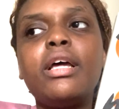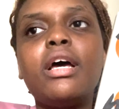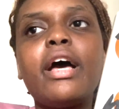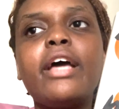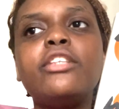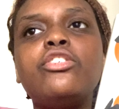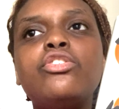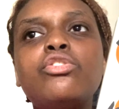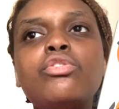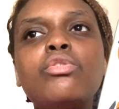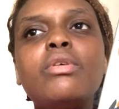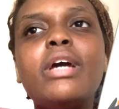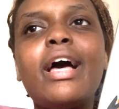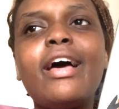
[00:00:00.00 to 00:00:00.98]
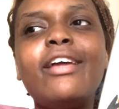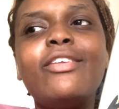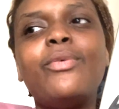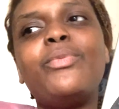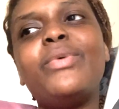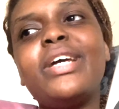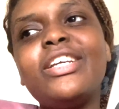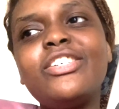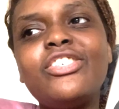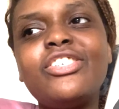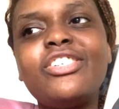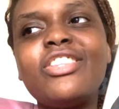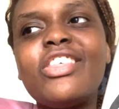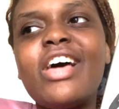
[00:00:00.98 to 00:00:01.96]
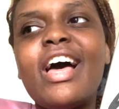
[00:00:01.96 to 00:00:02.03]
but I do kind of
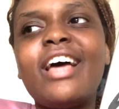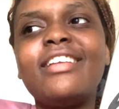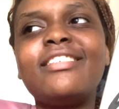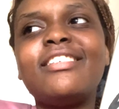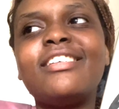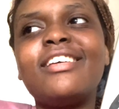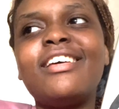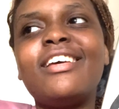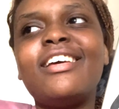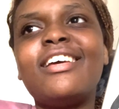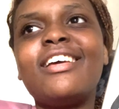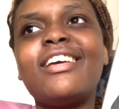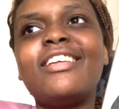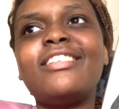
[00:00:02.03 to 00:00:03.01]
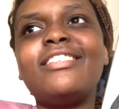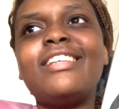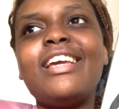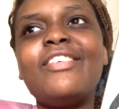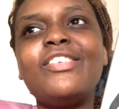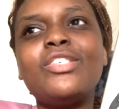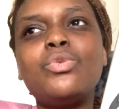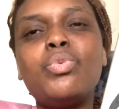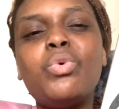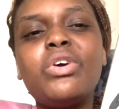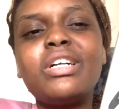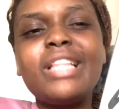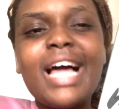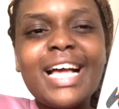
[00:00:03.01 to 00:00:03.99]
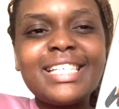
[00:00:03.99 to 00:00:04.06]
wish that
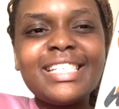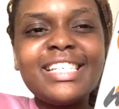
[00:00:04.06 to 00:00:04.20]
Davis wore